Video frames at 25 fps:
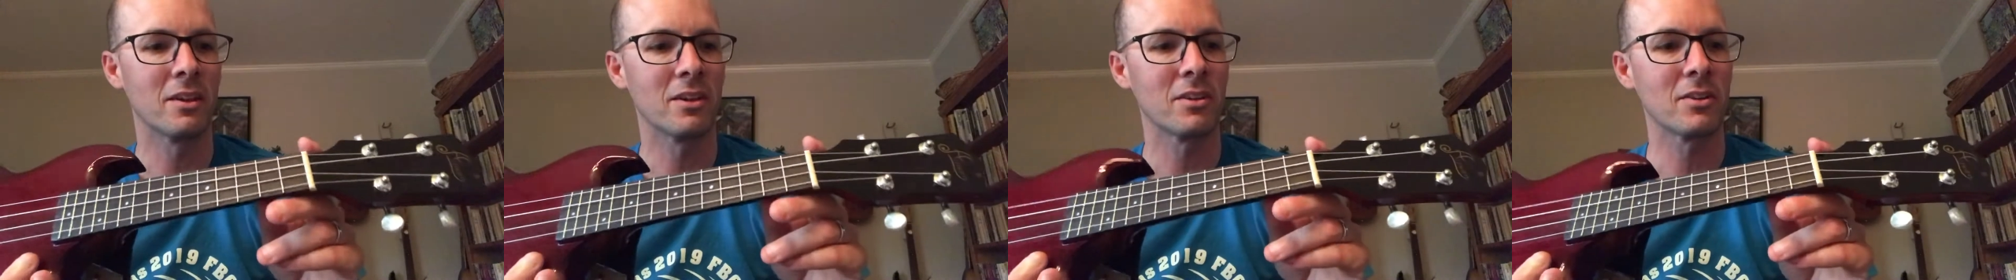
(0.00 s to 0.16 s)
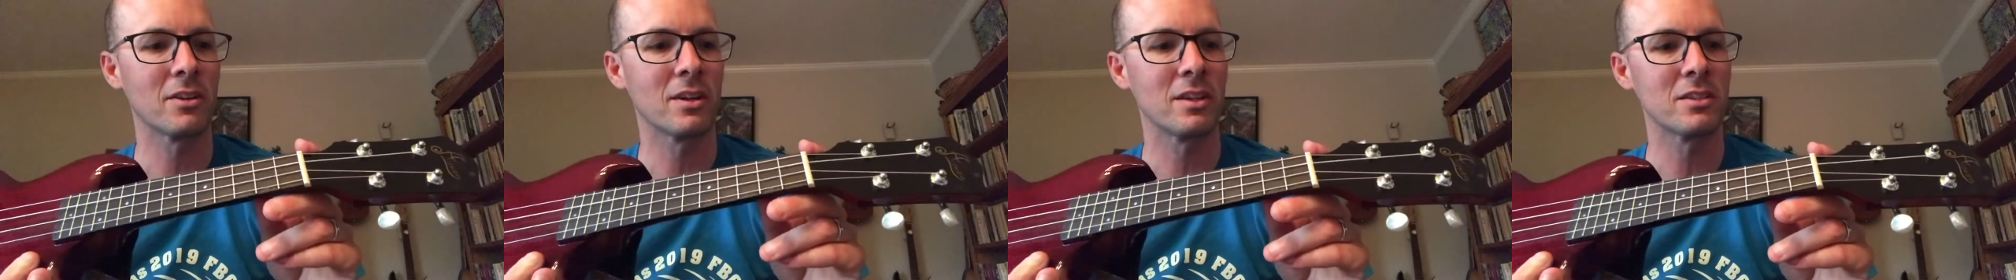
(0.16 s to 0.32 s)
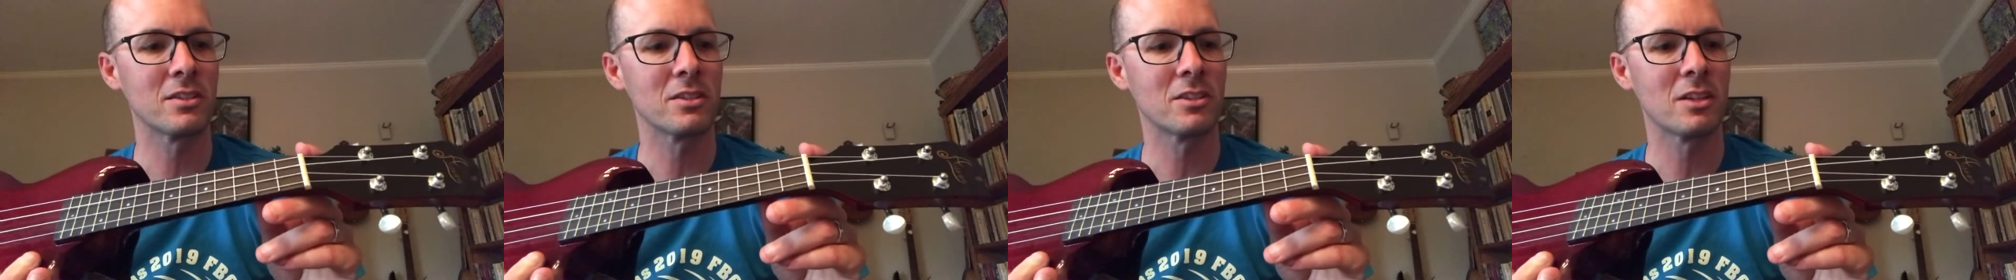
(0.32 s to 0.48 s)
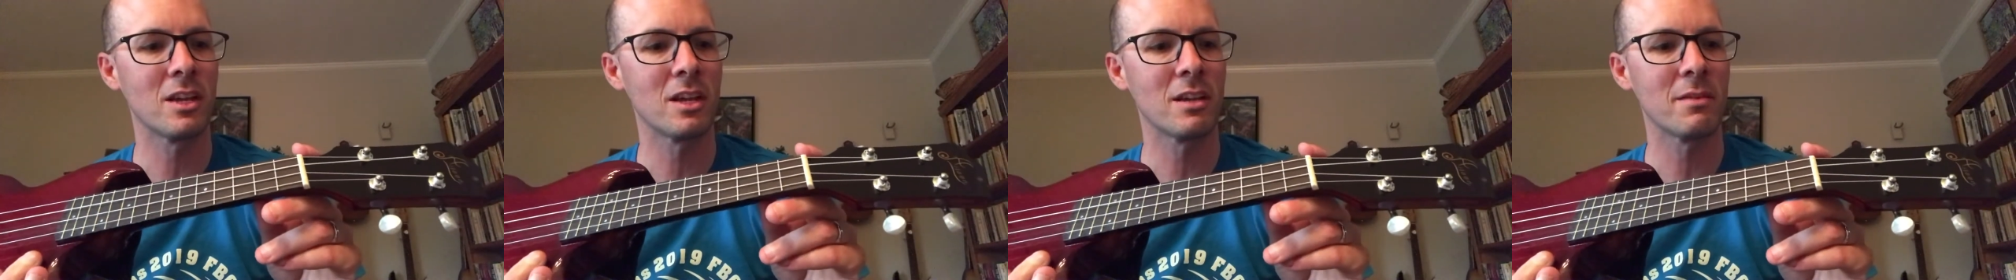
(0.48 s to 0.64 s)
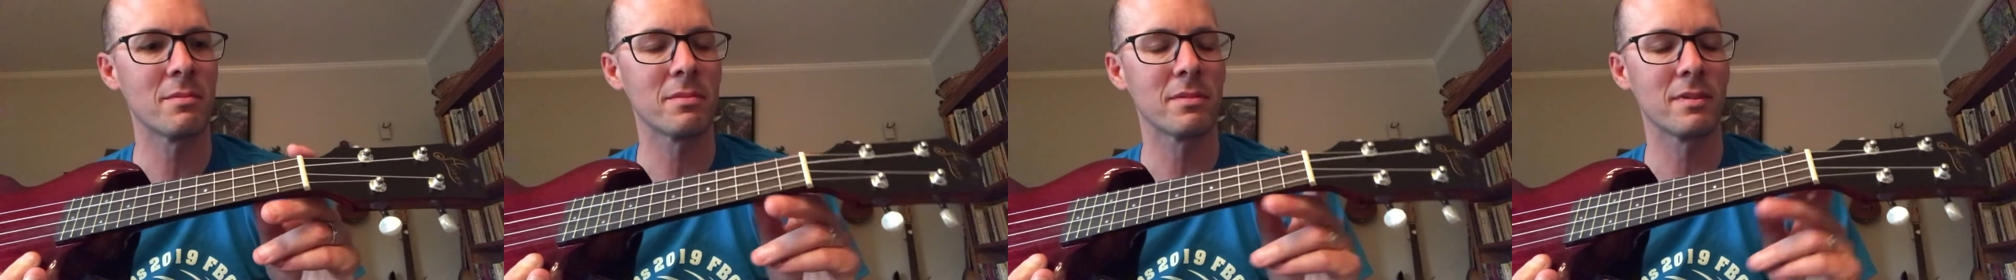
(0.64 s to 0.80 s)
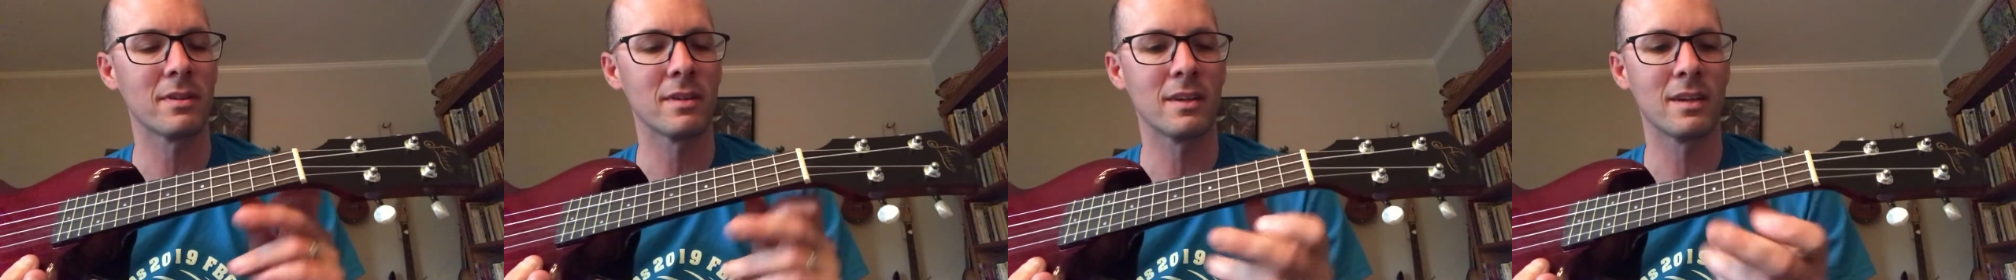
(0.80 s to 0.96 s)
great
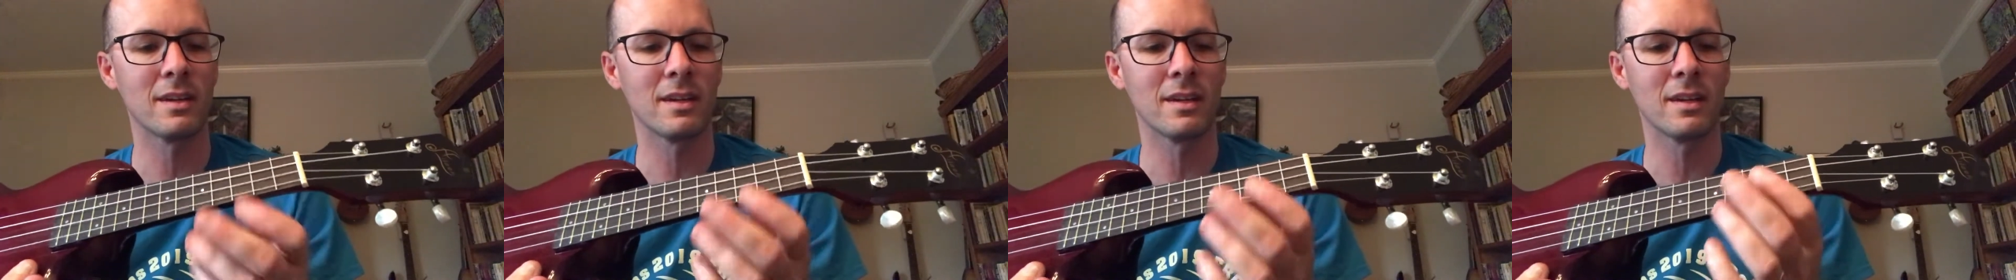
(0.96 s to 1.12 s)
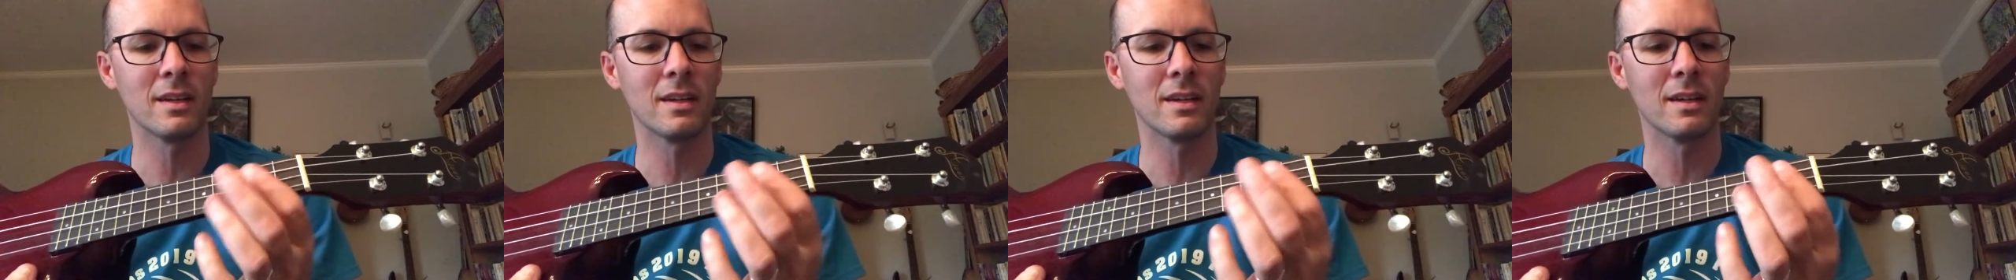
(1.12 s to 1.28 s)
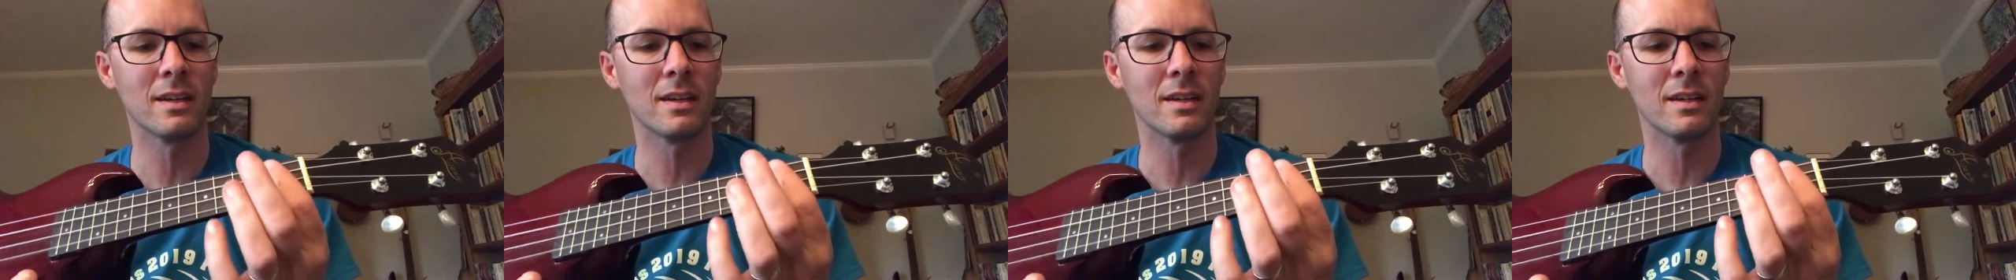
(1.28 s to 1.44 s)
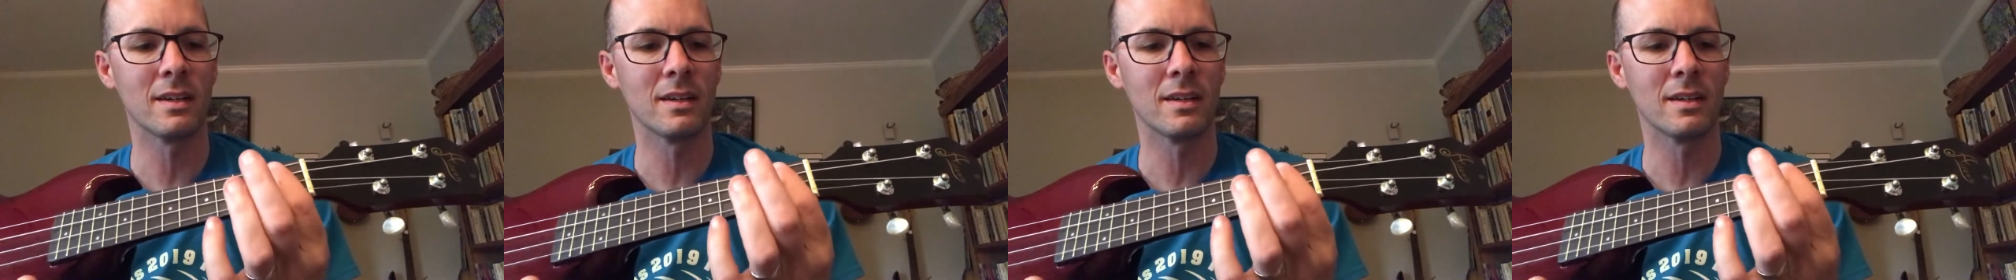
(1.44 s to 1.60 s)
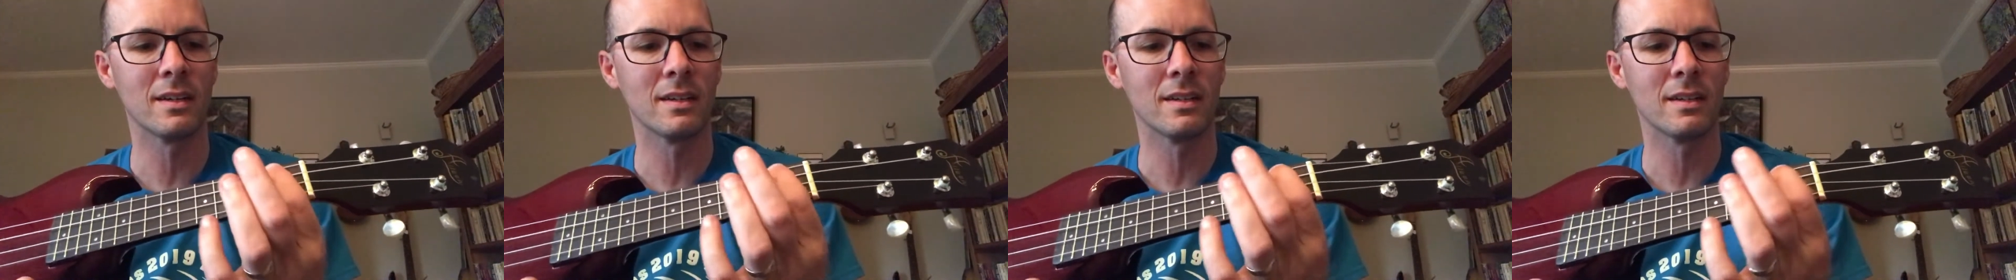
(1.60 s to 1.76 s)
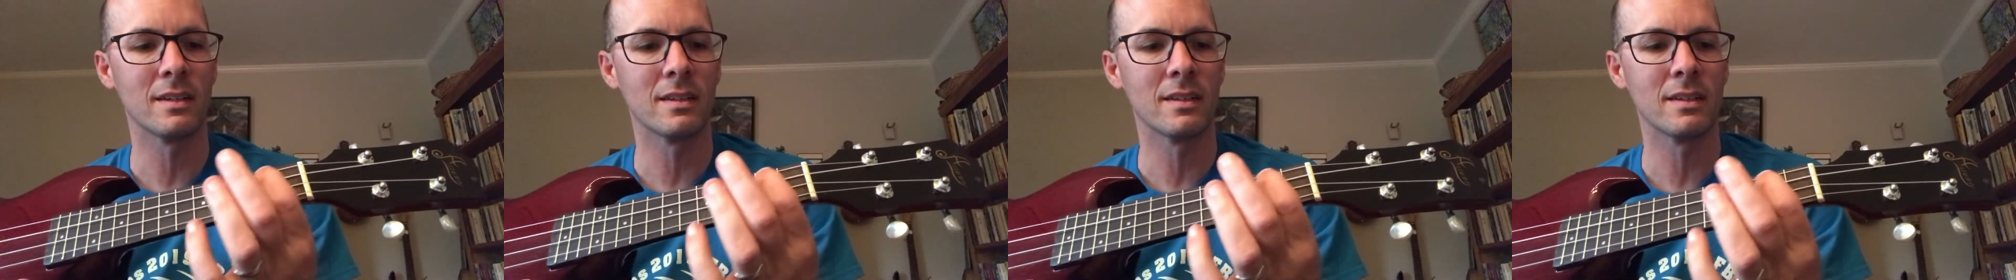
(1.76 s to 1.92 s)
shape.
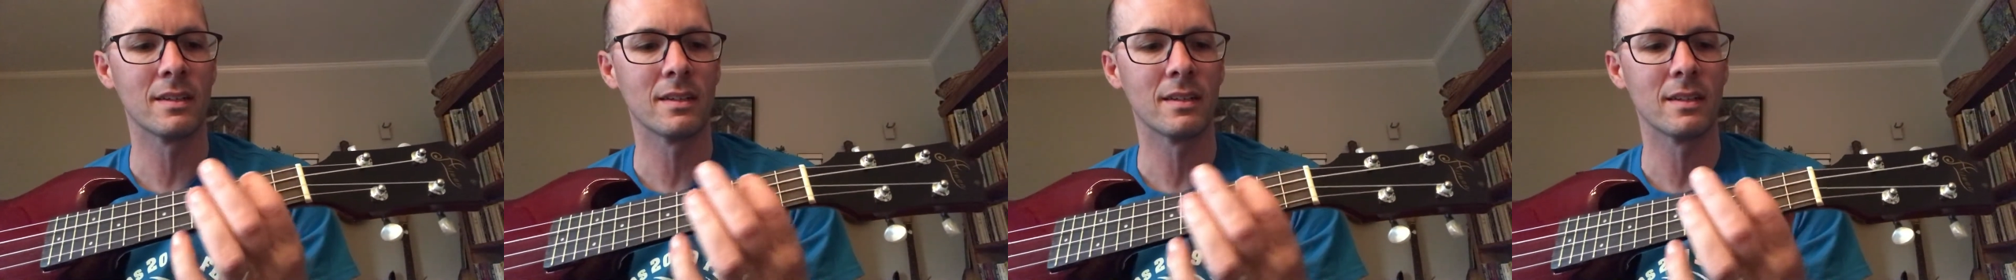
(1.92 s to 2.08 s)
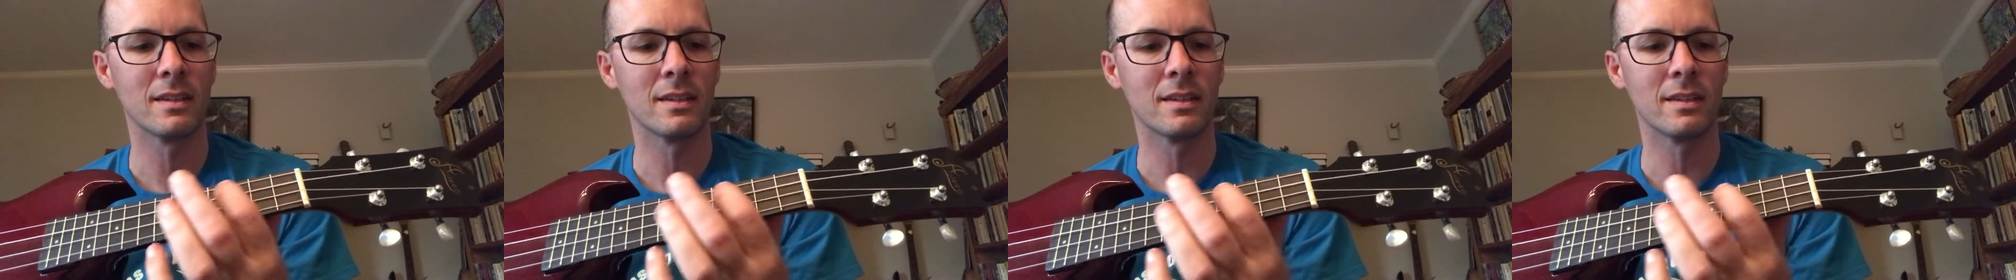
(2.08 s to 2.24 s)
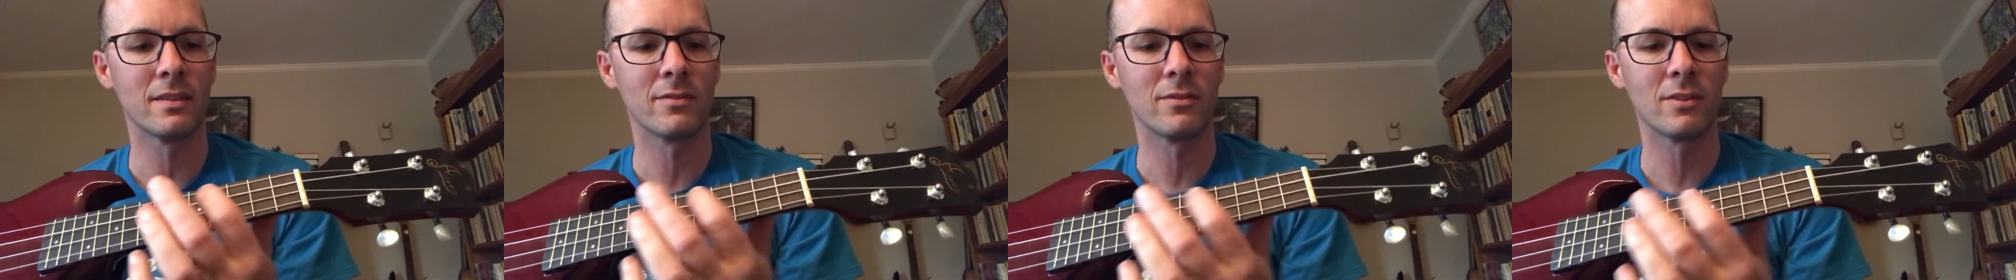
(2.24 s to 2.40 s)
The